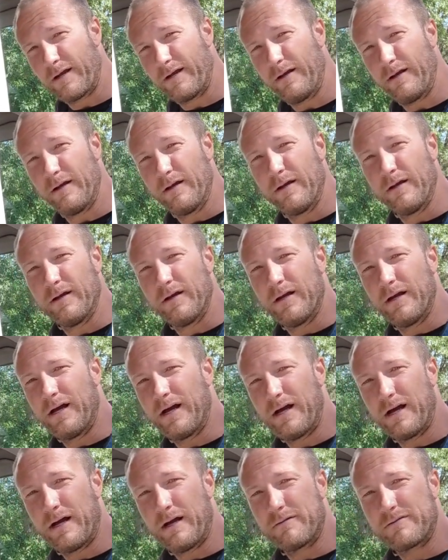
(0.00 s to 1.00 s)
it.
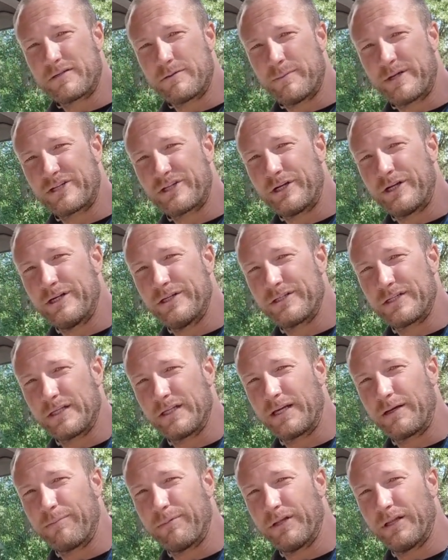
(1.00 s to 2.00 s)
So make sure you use the
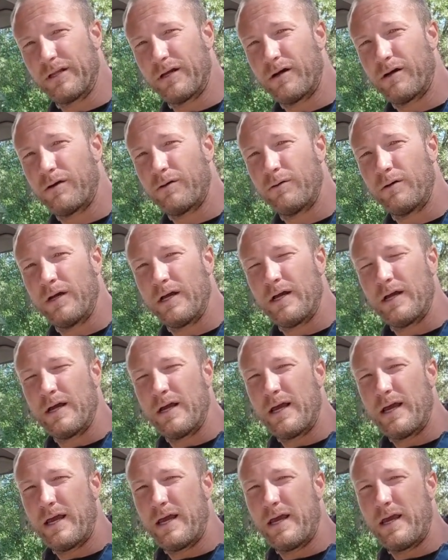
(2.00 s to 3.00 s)
link below
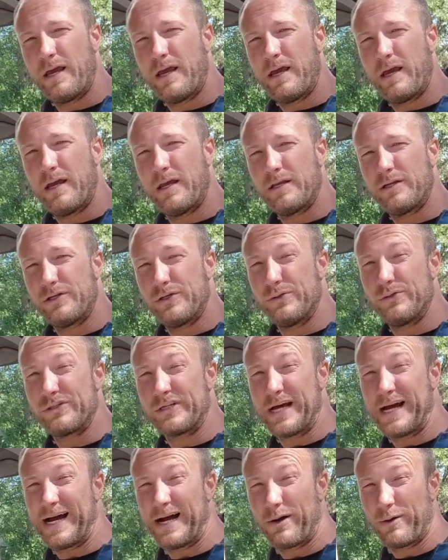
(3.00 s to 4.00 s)
and use
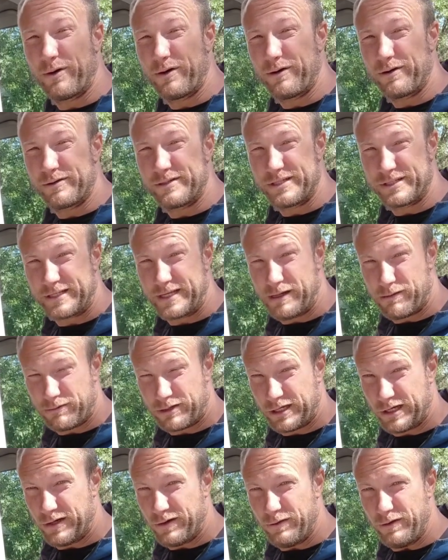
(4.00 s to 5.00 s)
our discount
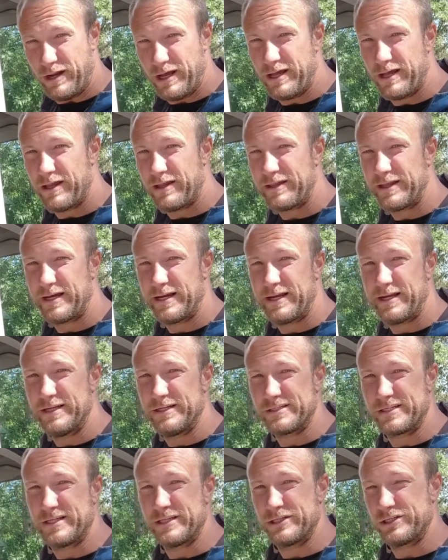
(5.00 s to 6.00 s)
code that
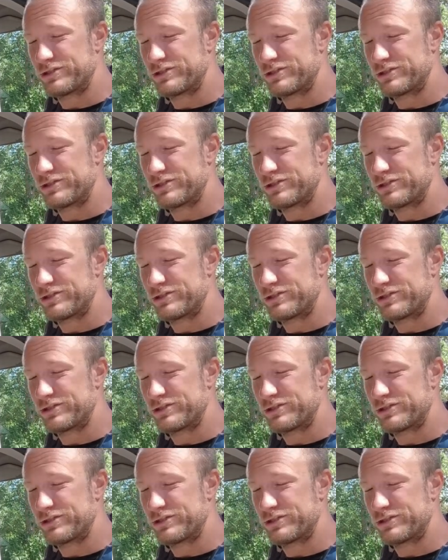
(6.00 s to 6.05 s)
is in the